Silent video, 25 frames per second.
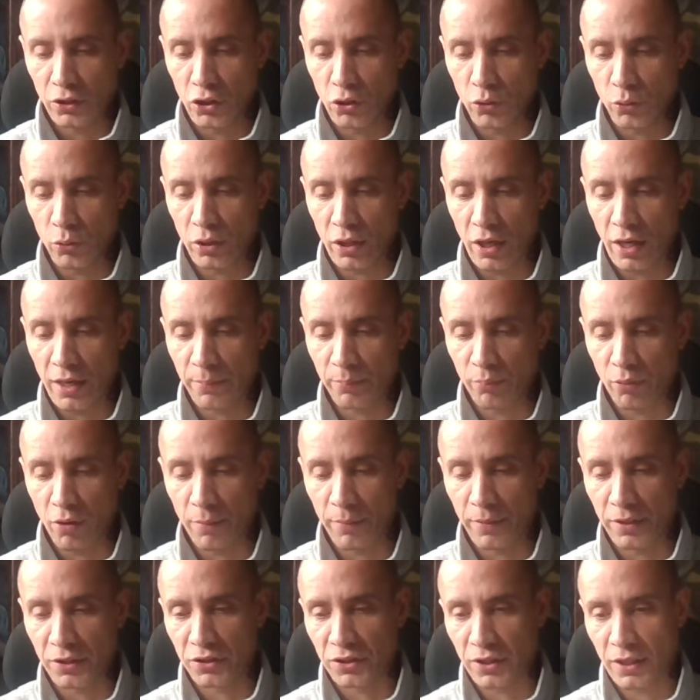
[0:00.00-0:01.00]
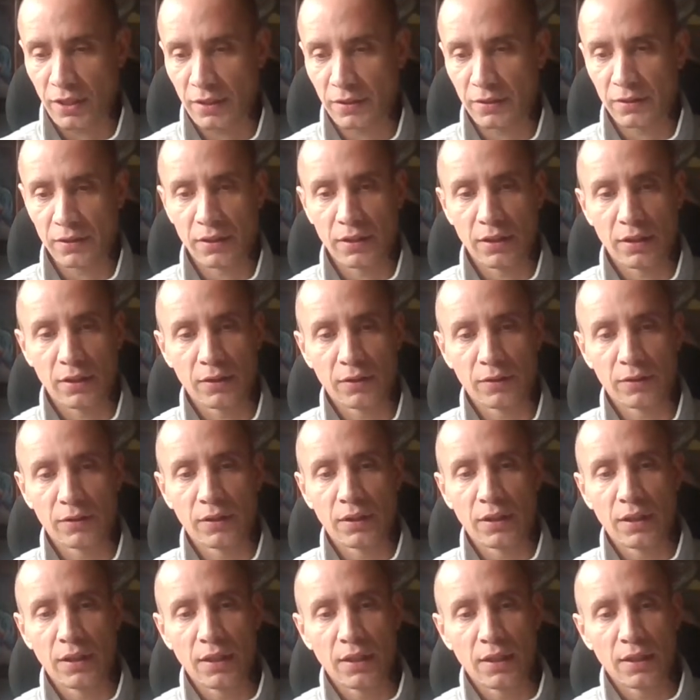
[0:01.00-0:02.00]
the UK Prime Minister
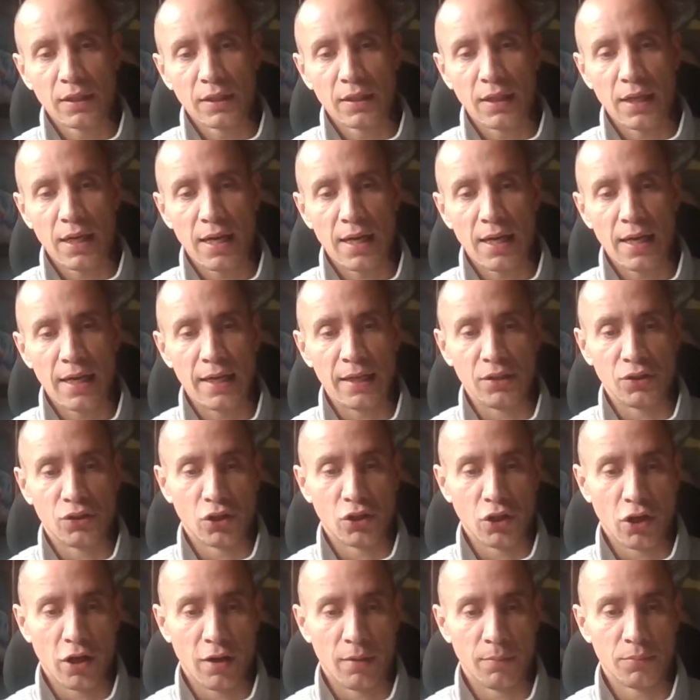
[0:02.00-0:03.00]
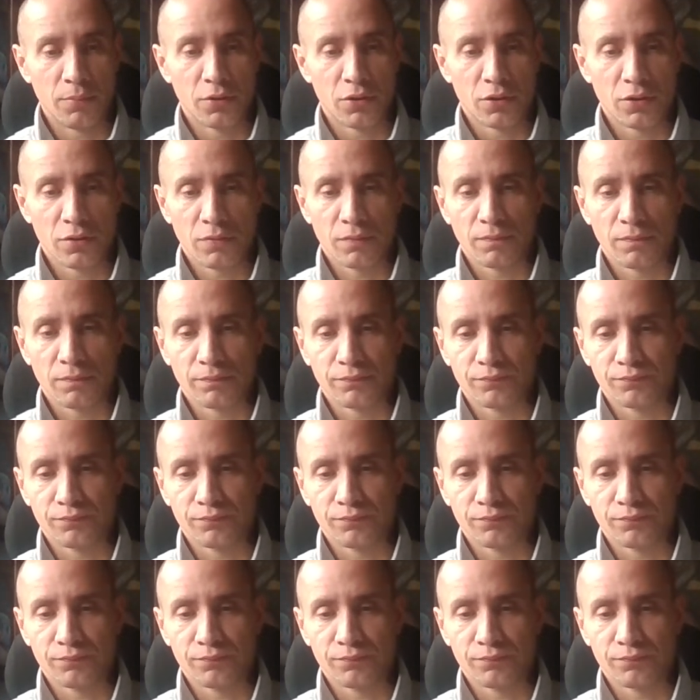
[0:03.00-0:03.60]
in terms